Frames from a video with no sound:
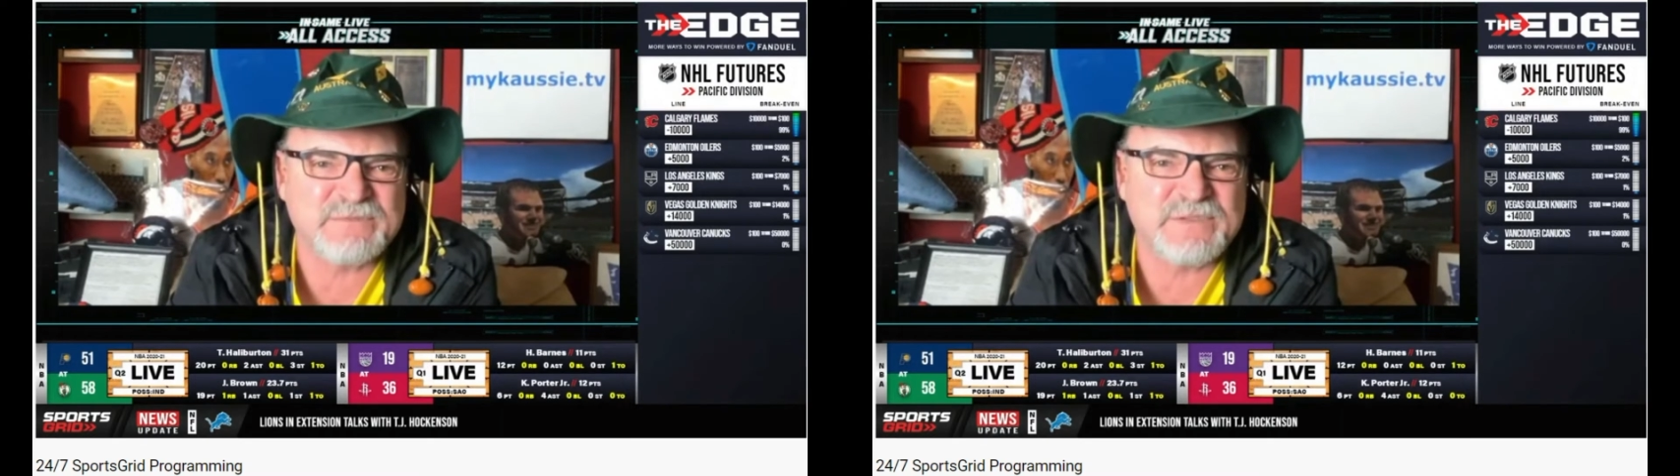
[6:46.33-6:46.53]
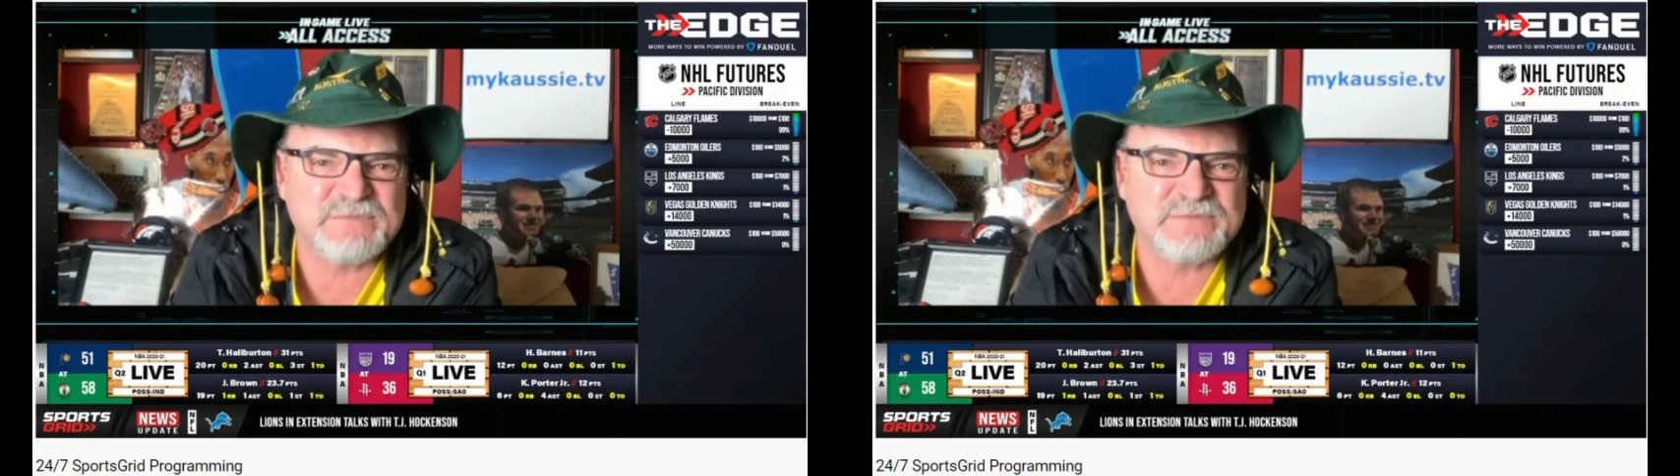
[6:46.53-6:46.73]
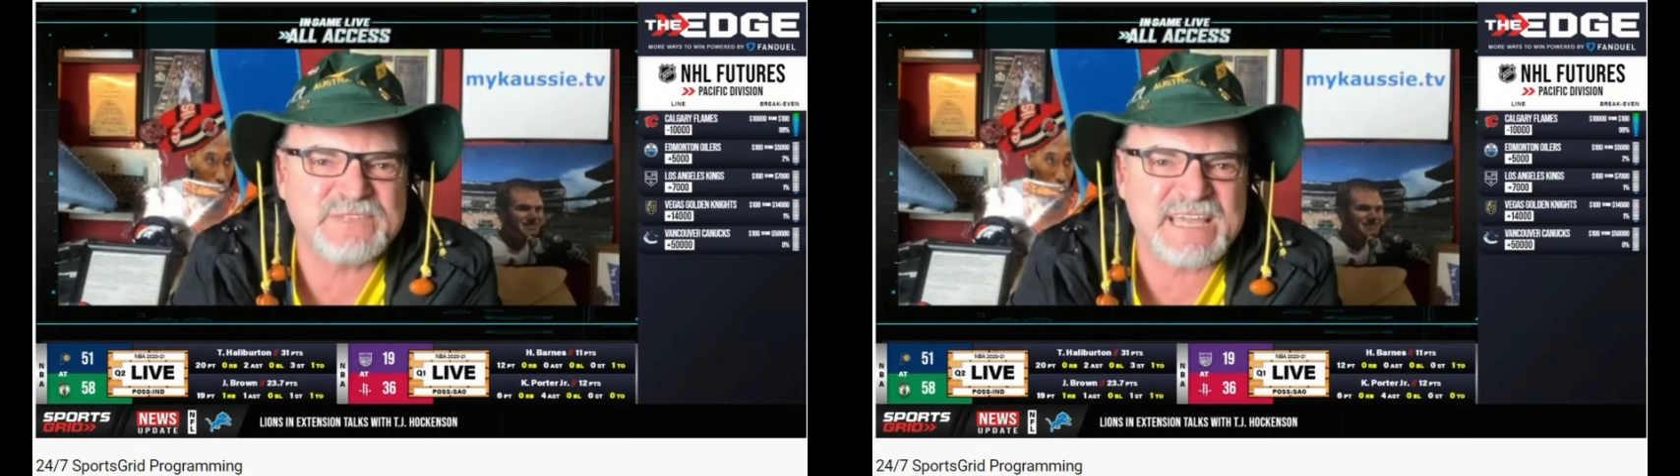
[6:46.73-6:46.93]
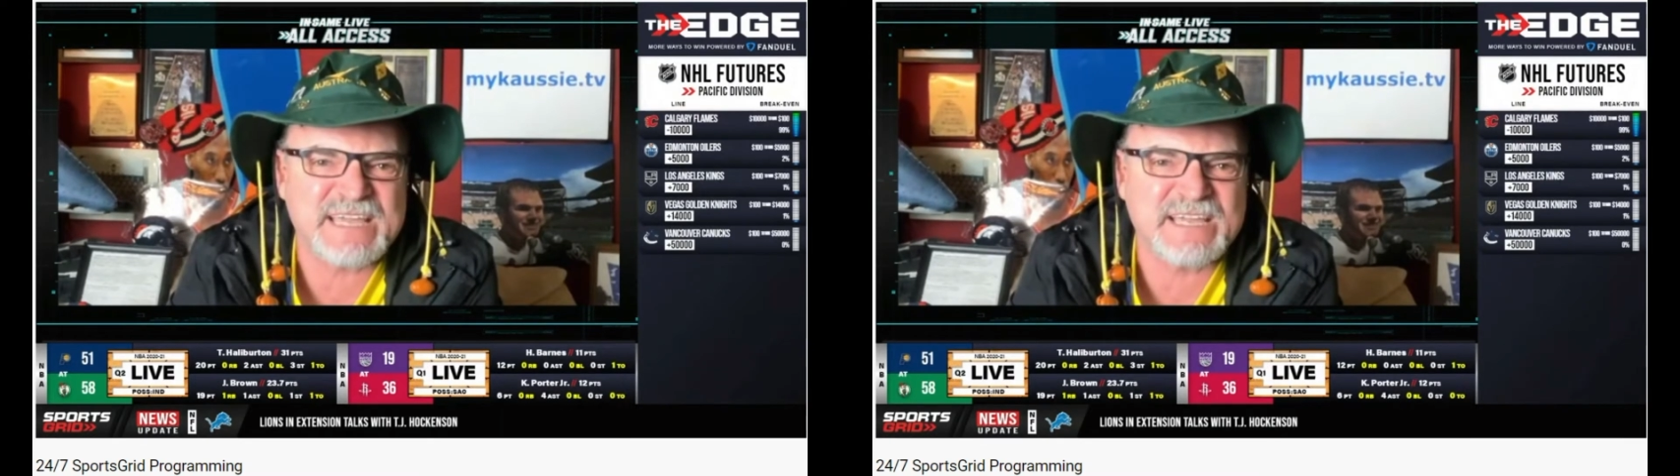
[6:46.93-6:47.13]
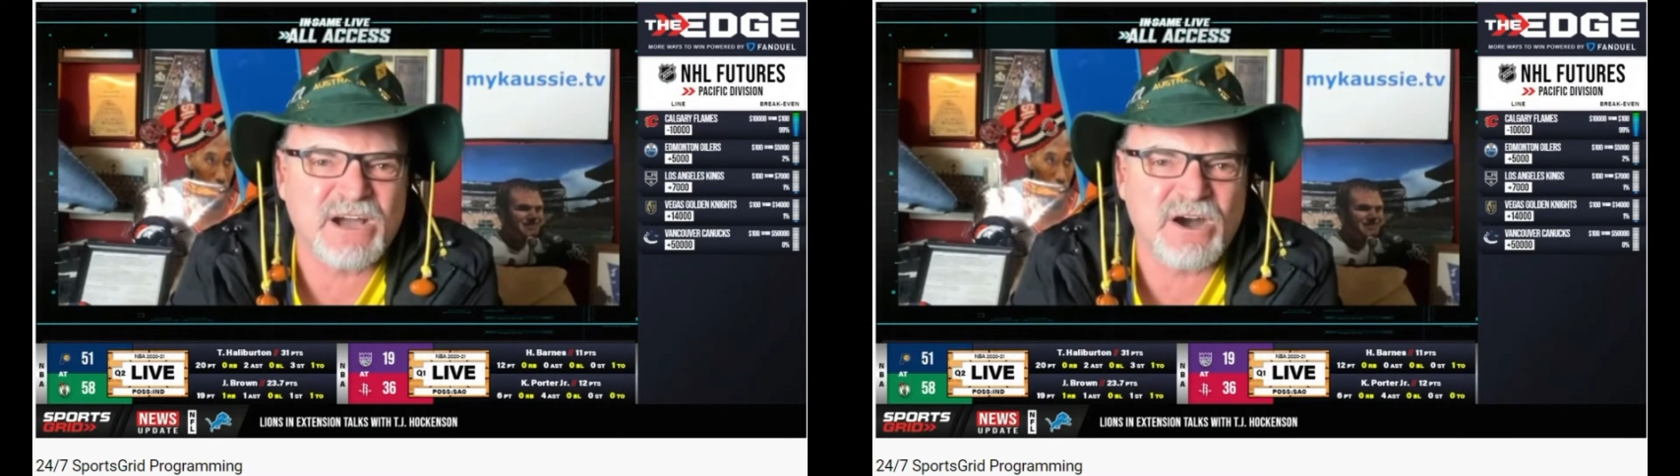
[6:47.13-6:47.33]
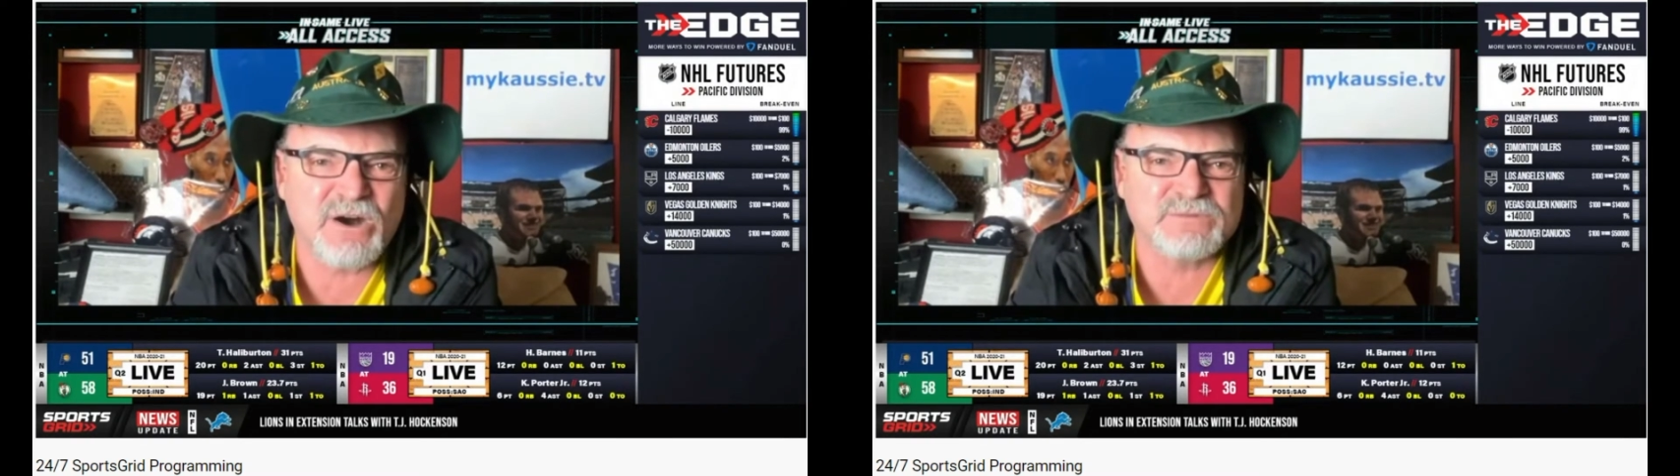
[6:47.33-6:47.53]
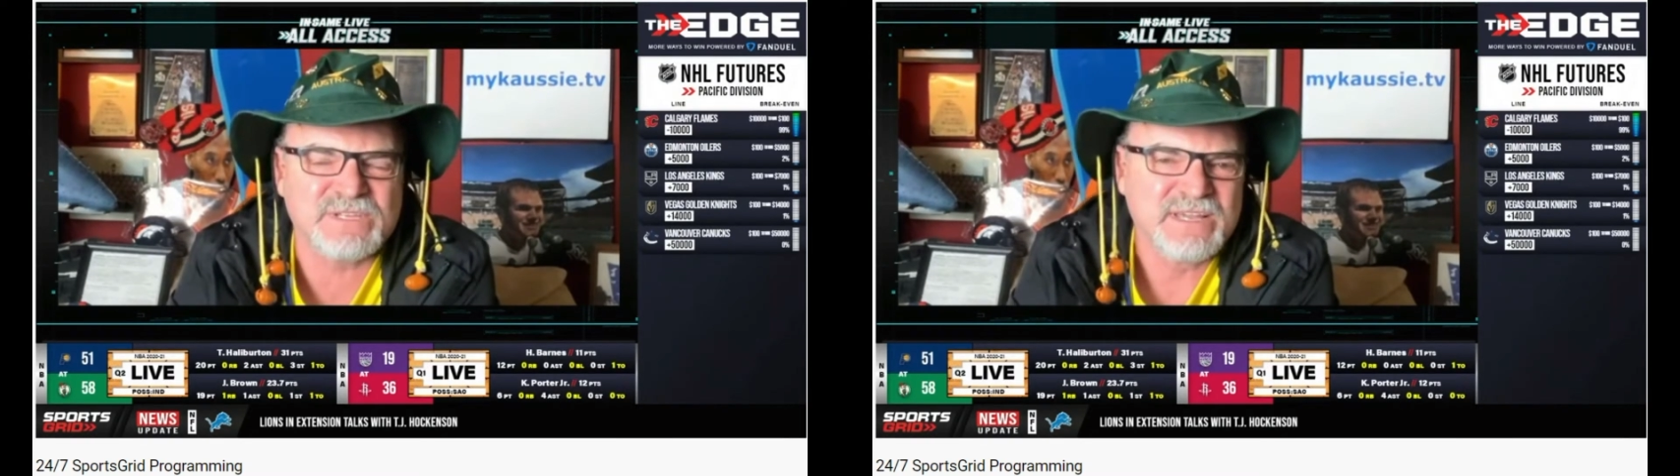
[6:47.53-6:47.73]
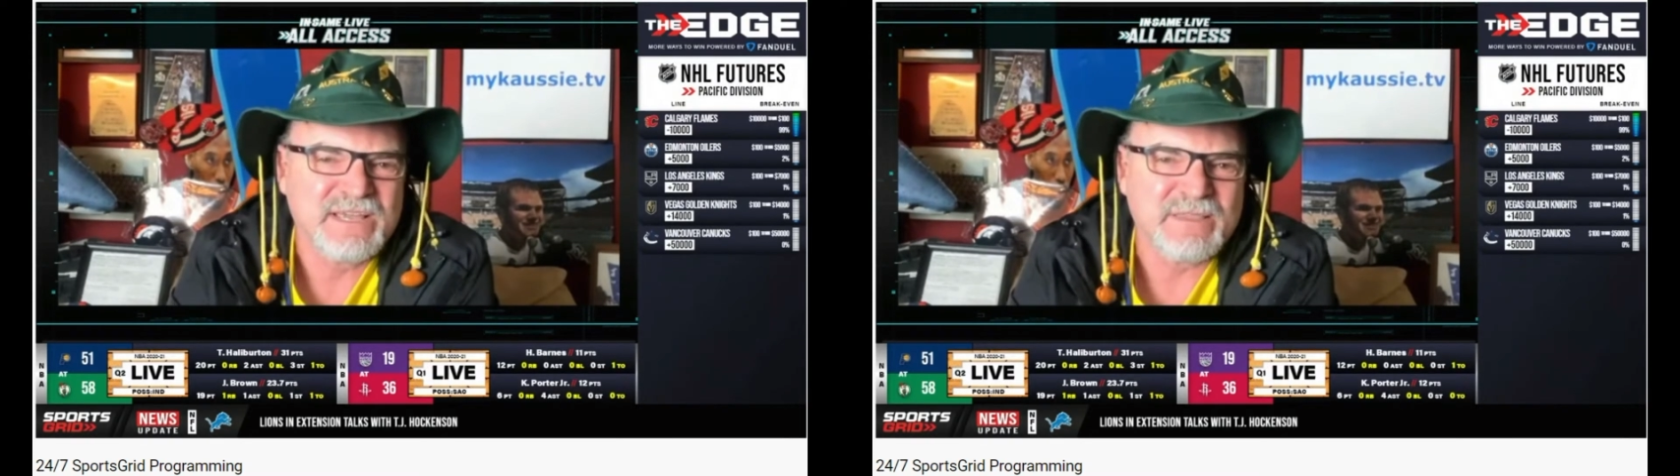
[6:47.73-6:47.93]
to 15 goals.